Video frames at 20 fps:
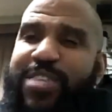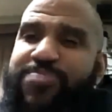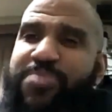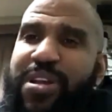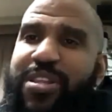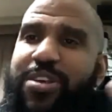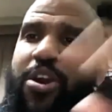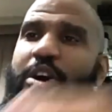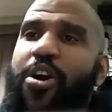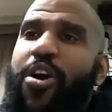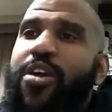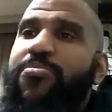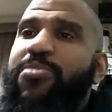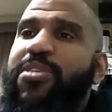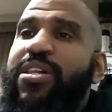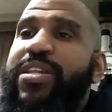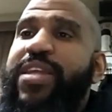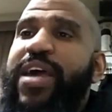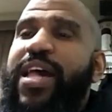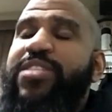probably a horrible
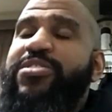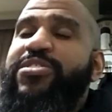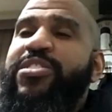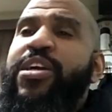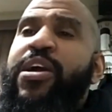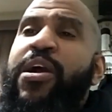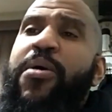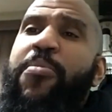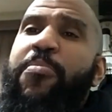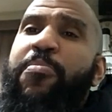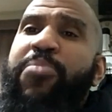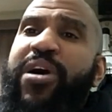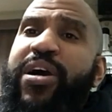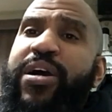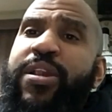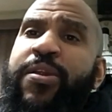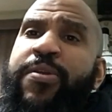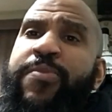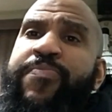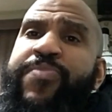analogy,
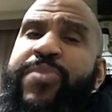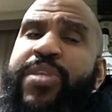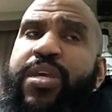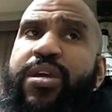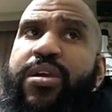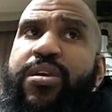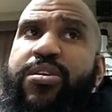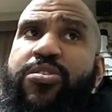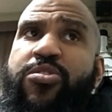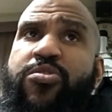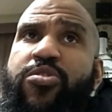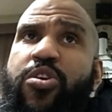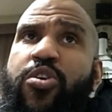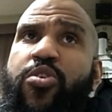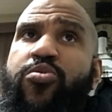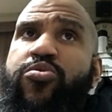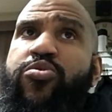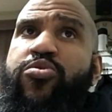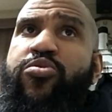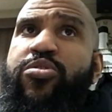but
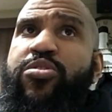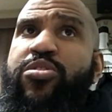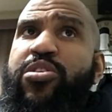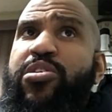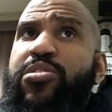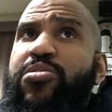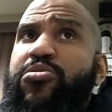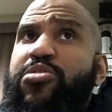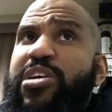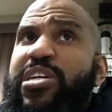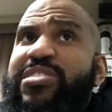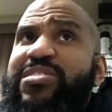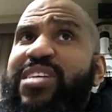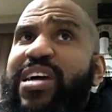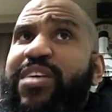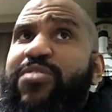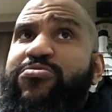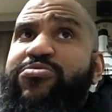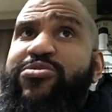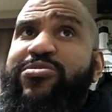you're
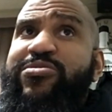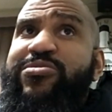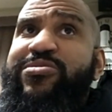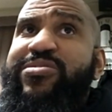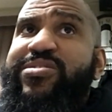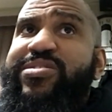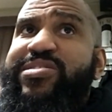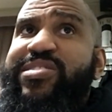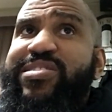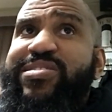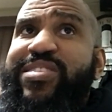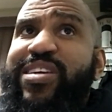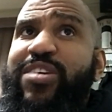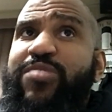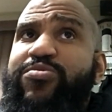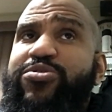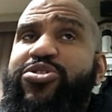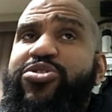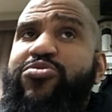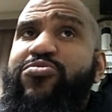entitled to think
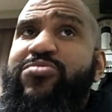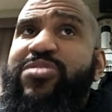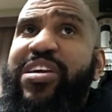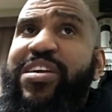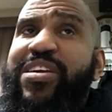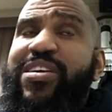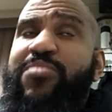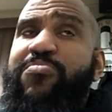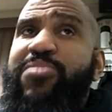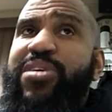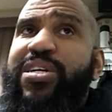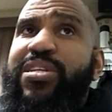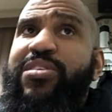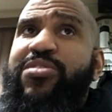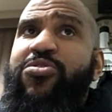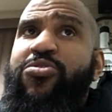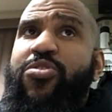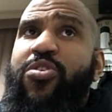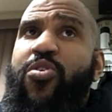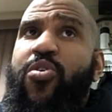what you think. But
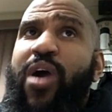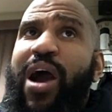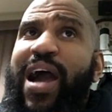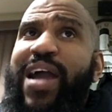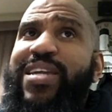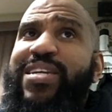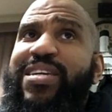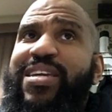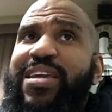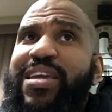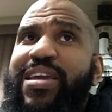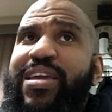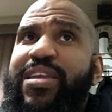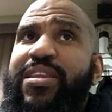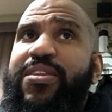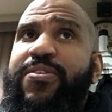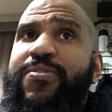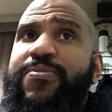I can't.